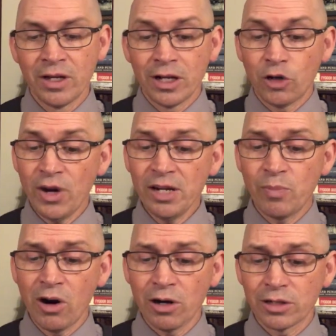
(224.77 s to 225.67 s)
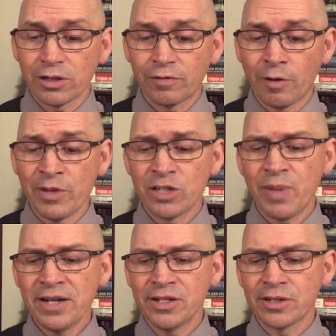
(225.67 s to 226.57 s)
Quite apart from his
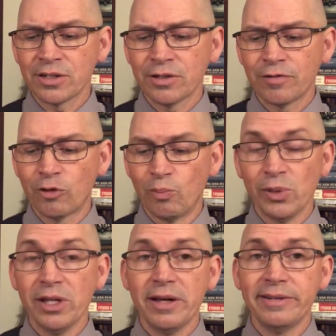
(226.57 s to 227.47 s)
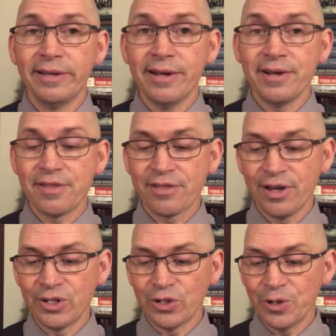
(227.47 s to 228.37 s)
penchant for blood and
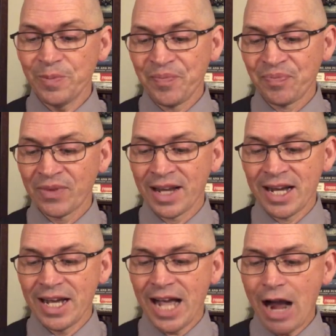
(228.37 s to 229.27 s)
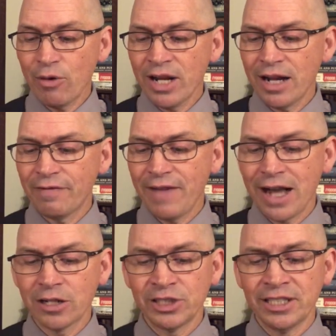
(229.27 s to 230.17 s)
thunder, Howard had a
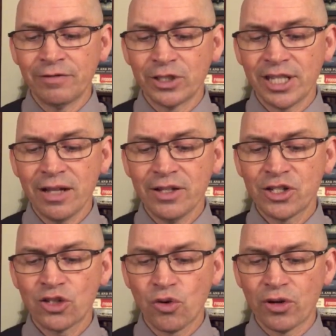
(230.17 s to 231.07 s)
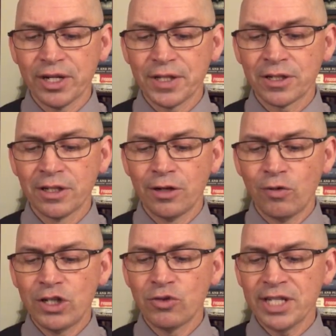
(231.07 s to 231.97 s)
faculty for telling stories
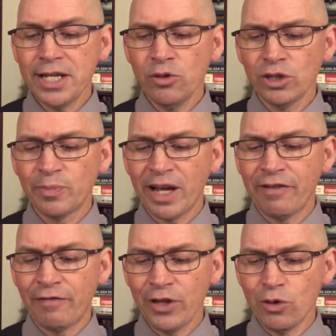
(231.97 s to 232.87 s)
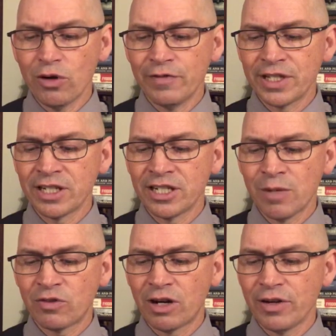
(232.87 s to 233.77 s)
which was equaled by few of his
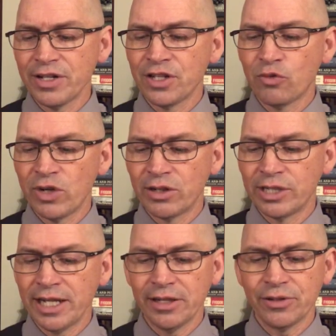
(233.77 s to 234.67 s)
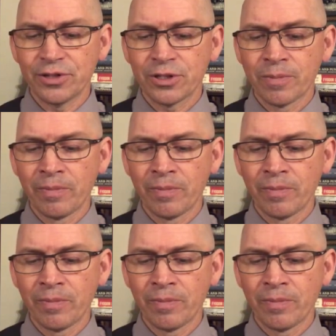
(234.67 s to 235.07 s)
contemporaries in weird tales.